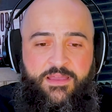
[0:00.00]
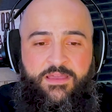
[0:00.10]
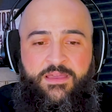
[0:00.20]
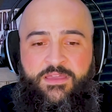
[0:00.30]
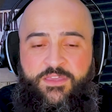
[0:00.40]

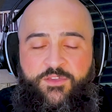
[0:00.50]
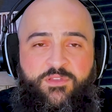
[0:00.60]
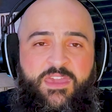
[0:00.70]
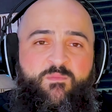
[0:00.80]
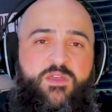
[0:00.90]
You give me
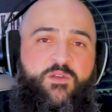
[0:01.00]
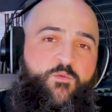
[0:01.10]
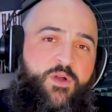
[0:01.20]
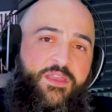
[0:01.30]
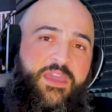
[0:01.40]
the run
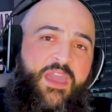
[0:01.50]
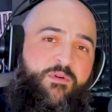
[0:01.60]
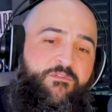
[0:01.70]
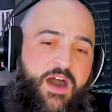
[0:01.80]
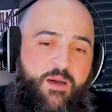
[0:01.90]
game of
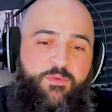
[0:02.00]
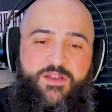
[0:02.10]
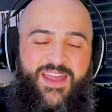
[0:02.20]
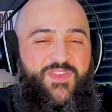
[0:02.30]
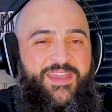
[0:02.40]
Auburn, I think
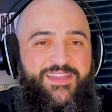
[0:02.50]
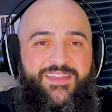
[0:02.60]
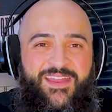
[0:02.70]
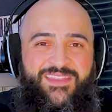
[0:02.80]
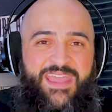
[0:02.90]
it's going to
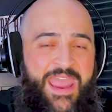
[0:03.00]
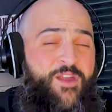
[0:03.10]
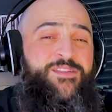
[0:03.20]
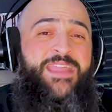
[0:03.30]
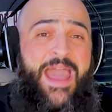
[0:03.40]
tear
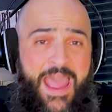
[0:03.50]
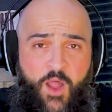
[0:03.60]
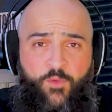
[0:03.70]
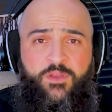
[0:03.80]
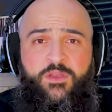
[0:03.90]
down
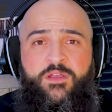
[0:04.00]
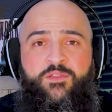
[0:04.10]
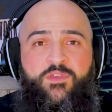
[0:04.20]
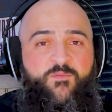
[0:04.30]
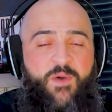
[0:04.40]
the
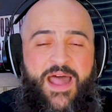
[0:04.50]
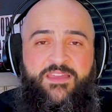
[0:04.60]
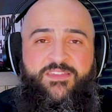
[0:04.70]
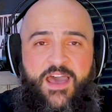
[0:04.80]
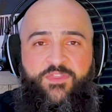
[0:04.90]
spotty South
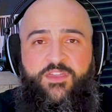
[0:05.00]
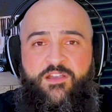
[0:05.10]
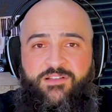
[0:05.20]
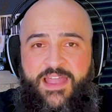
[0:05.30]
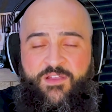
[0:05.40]
Carolina
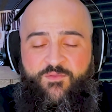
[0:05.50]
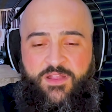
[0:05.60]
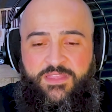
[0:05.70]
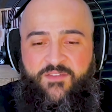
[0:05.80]
run defense.